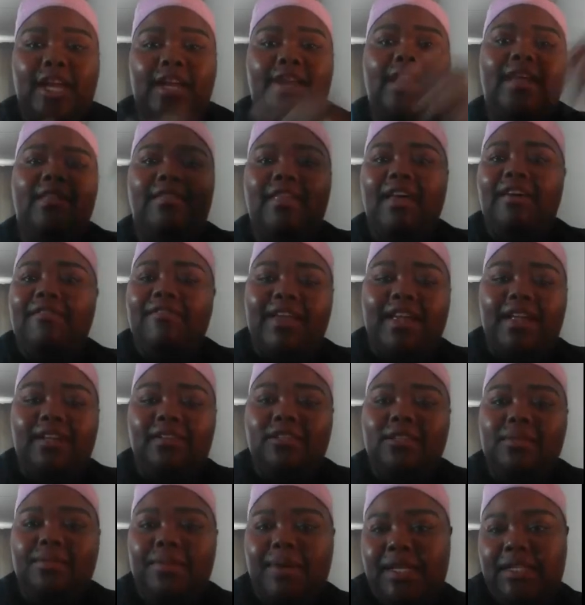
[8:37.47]
And I love
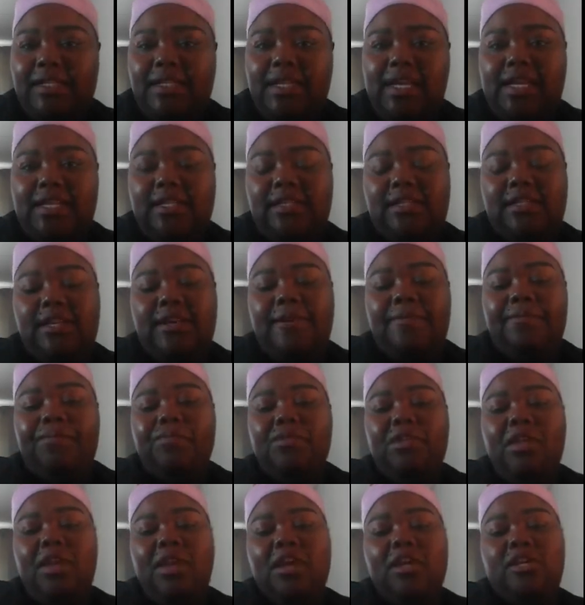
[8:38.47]
it to pieces.
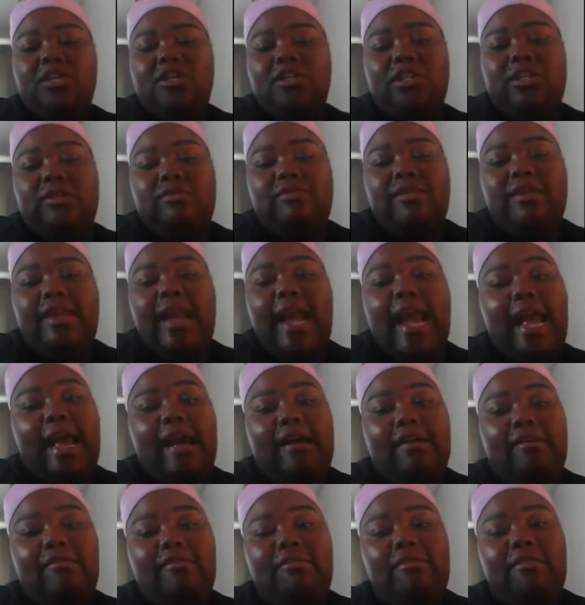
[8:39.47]
So
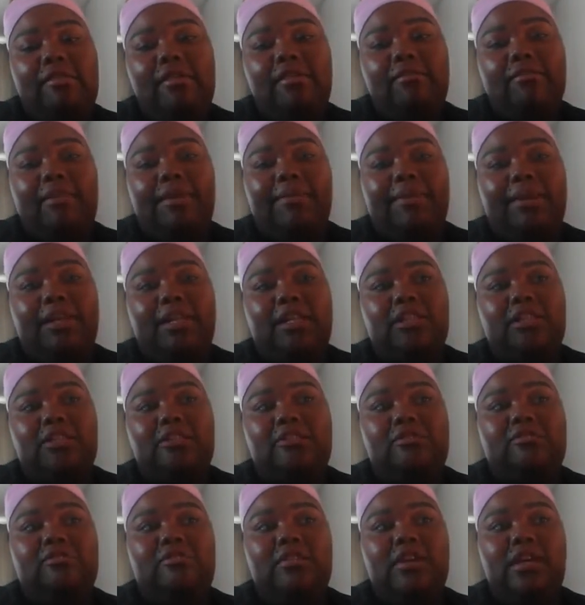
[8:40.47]
now what I'm going to
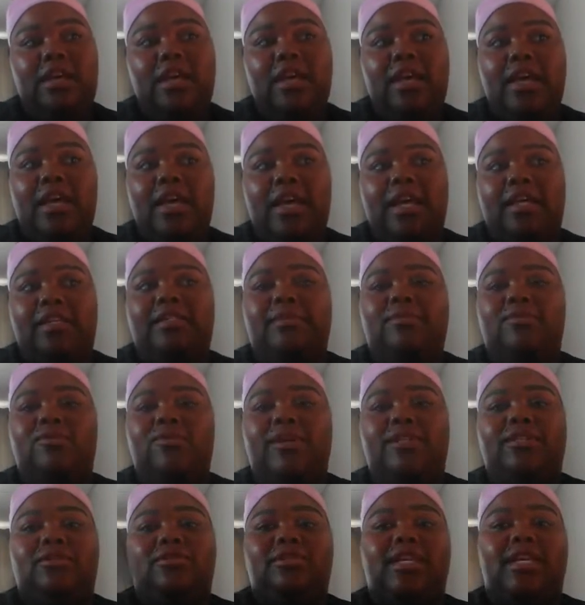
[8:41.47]
do is I'm
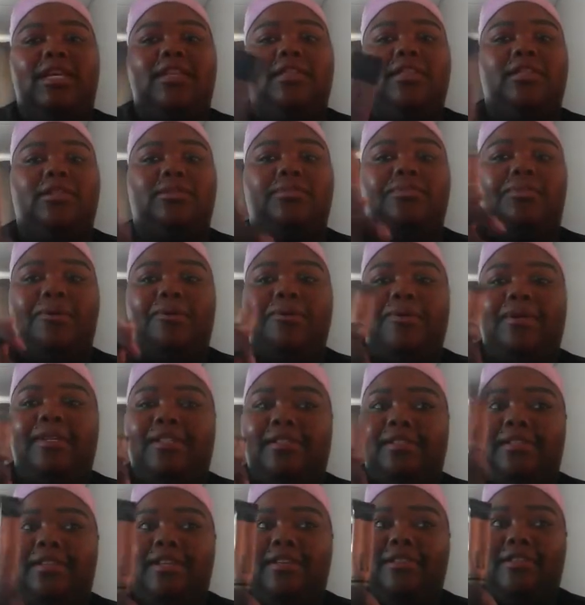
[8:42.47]
going to take this Pro
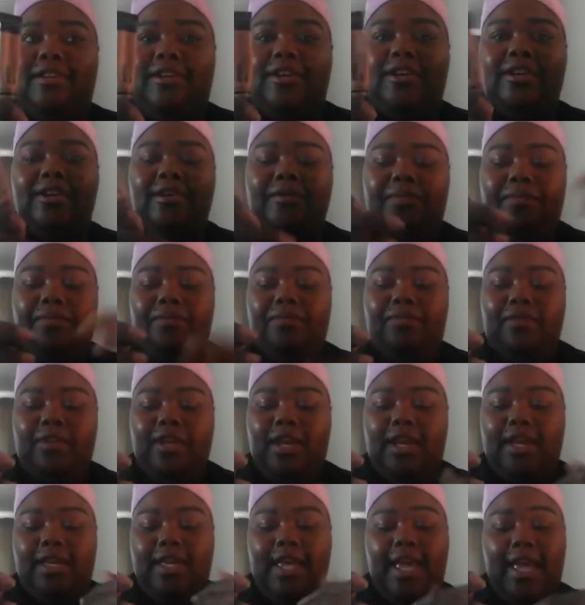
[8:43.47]
Concealer
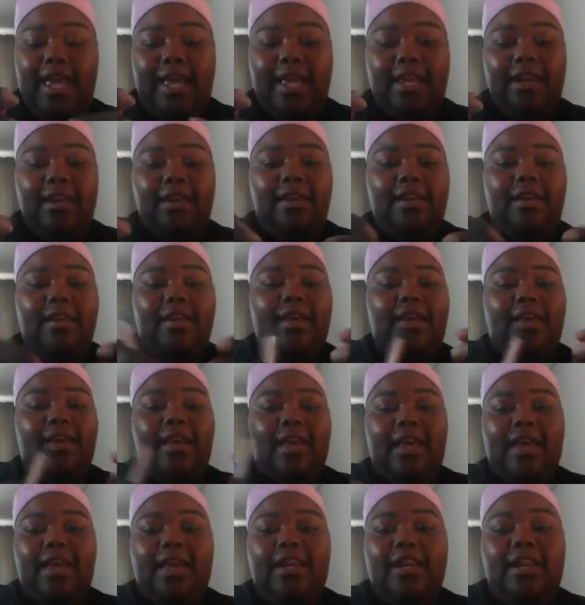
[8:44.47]
again
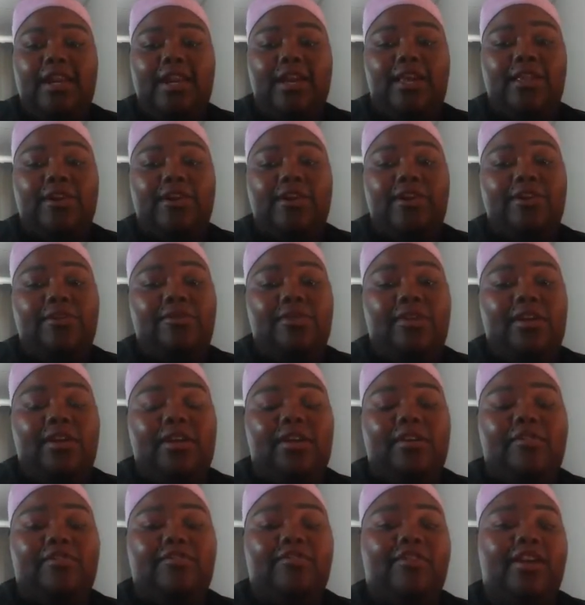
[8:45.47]
in another
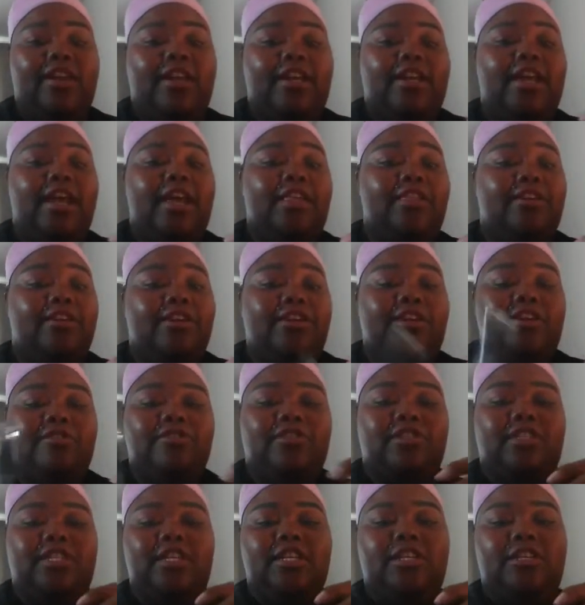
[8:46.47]
for another
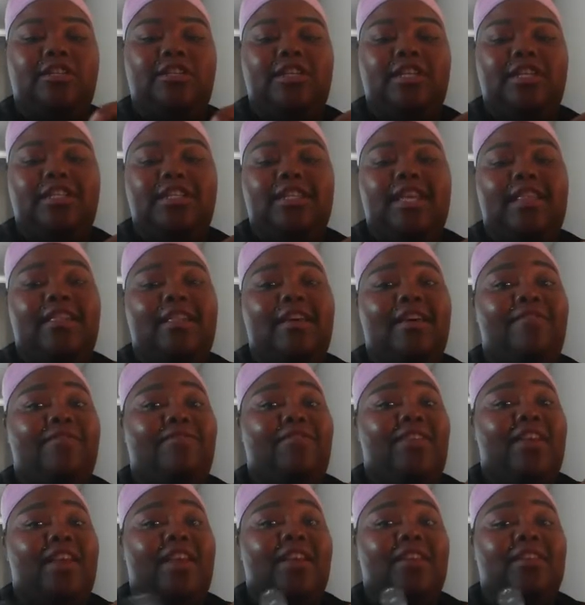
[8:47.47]
usage because I love
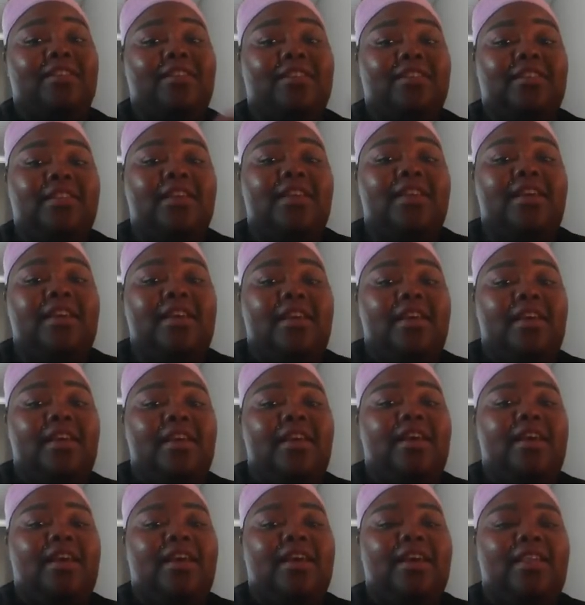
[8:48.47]
things
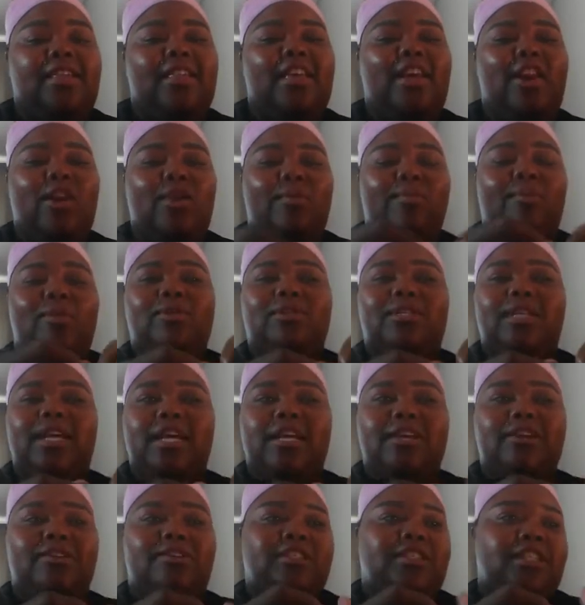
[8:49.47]
that are
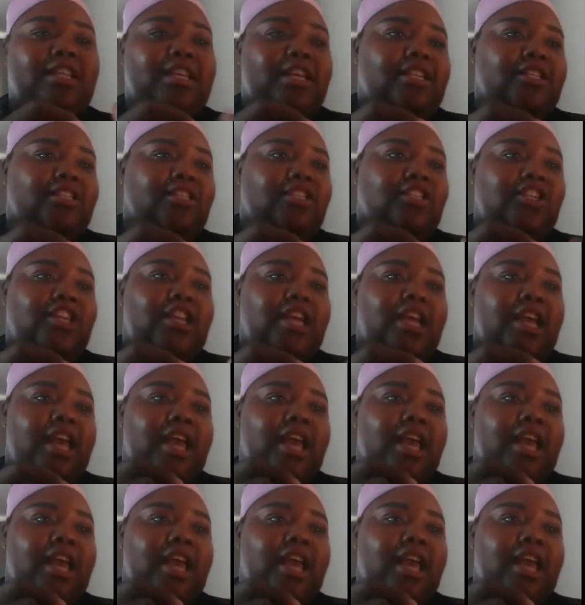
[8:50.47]
multi-usage.